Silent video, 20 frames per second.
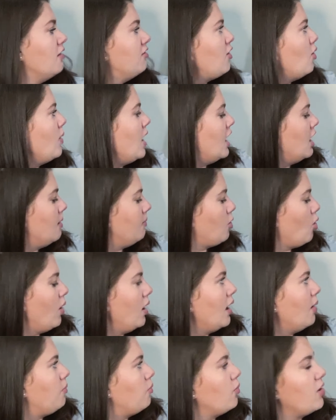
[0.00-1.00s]
So we ended up
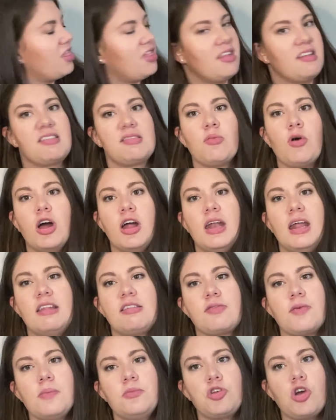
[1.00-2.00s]
going up with this one.
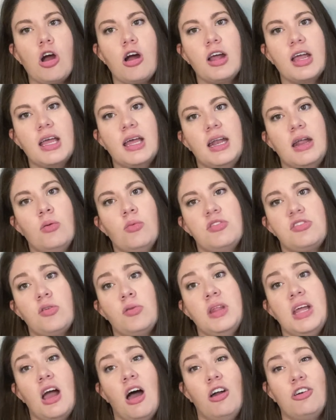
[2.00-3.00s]
It's from Target. It was
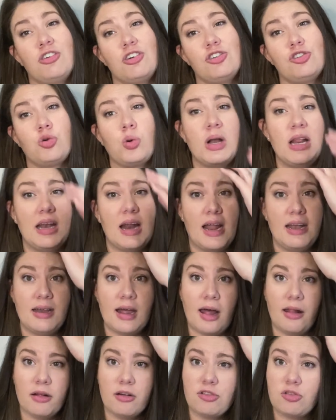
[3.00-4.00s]
only
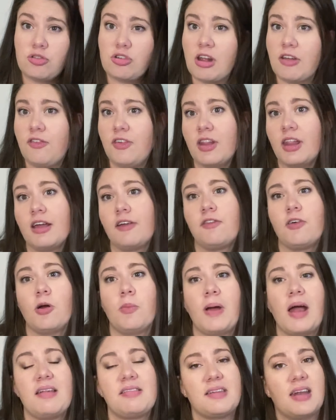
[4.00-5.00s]
$129, which I feel like for
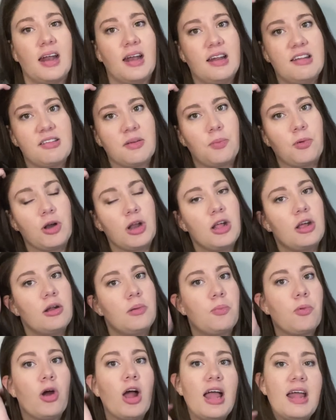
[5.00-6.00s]
a bassinet is a pretty
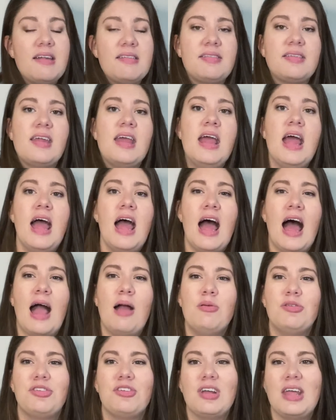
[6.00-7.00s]
good price.
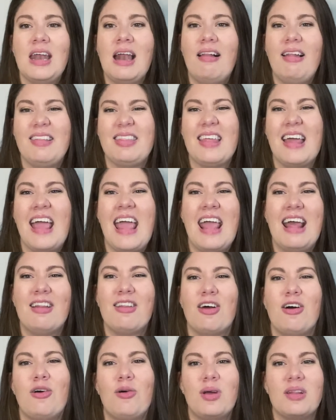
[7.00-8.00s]
I was looking at like the
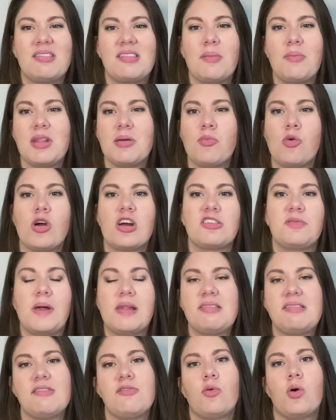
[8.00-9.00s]
Halo and some of the more
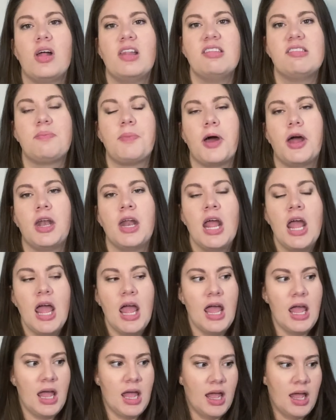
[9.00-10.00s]
expensive ones, but
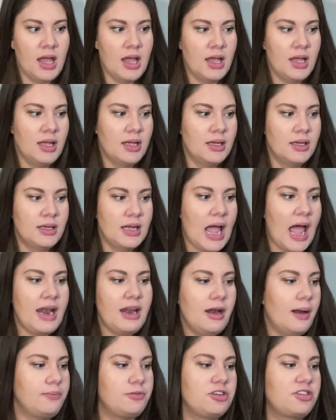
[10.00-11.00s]
I
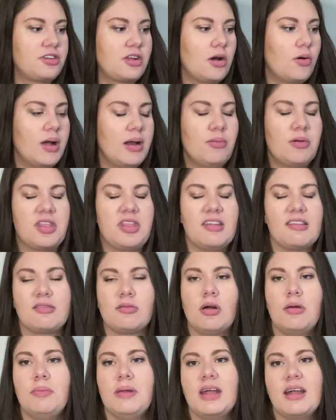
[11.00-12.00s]
ended up just going with this
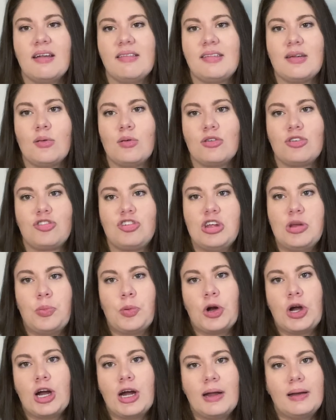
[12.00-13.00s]
one because it was
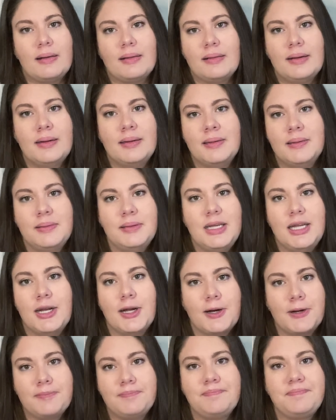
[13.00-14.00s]
cheaper and, you
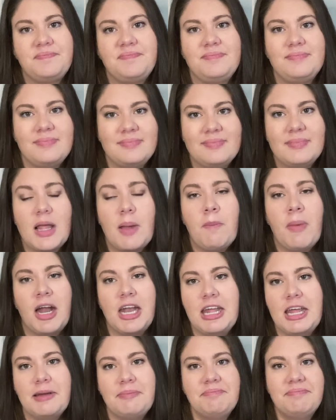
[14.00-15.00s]
know,
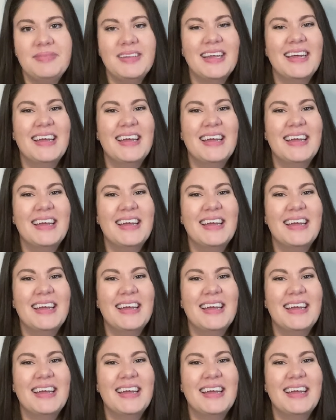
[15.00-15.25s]
money.